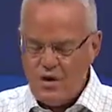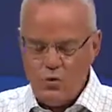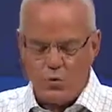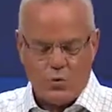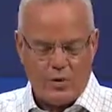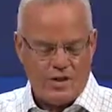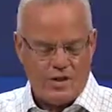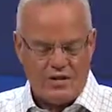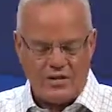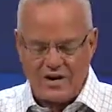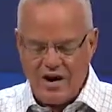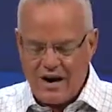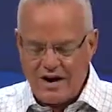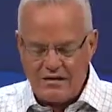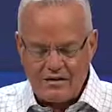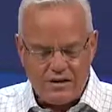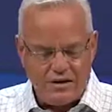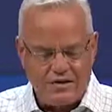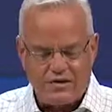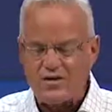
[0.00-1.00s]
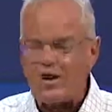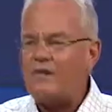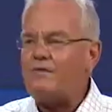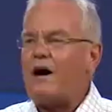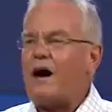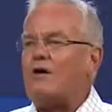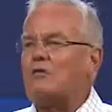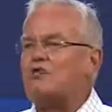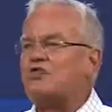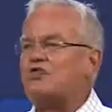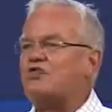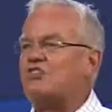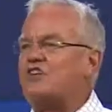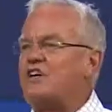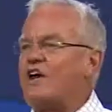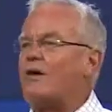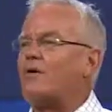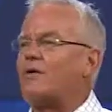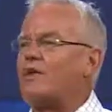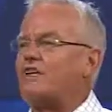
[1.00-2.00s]
regardless of how
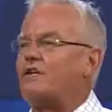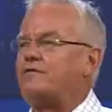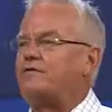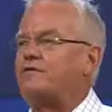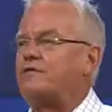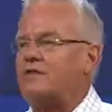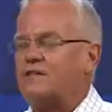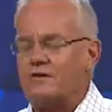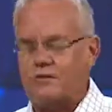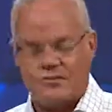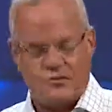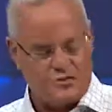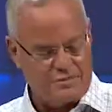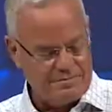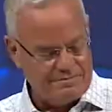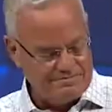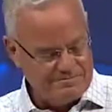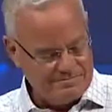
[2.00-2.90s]
scary it feels.